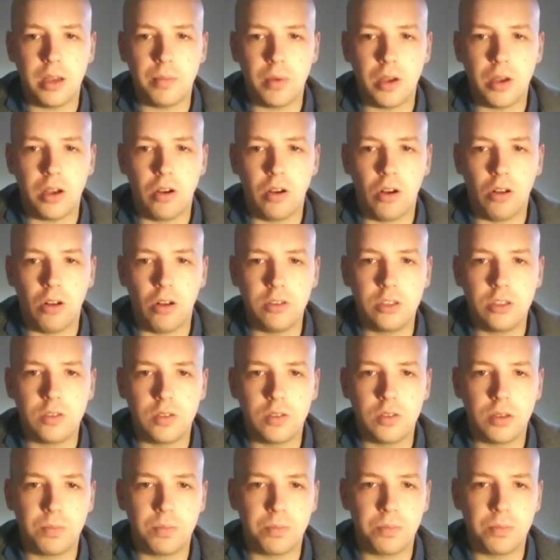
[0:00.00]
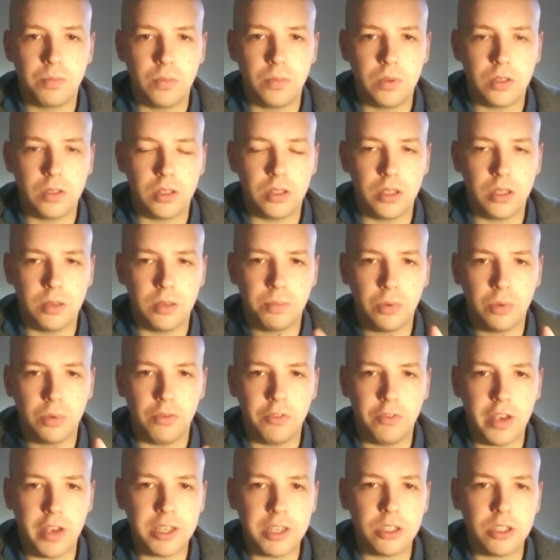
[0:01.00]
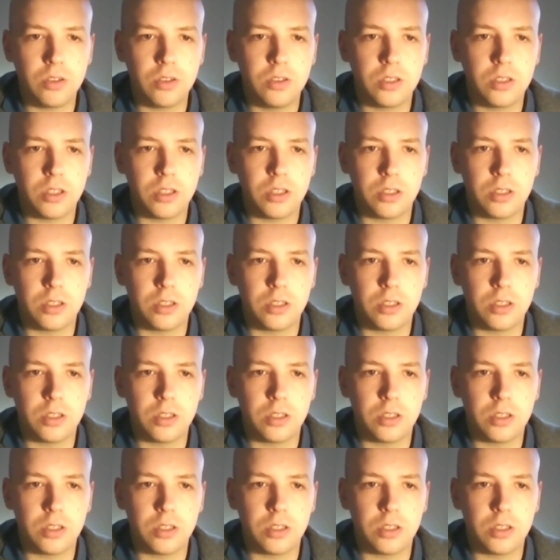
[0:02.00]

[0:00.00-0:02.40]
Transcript: Also, the professors